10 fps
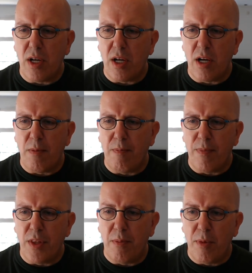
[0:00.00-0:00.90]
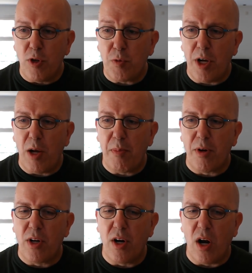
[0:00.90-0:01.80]
the most
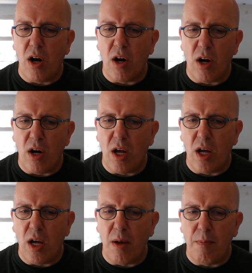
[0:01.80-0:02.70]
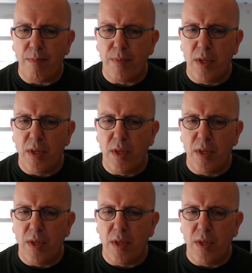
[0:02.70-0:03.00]
popular are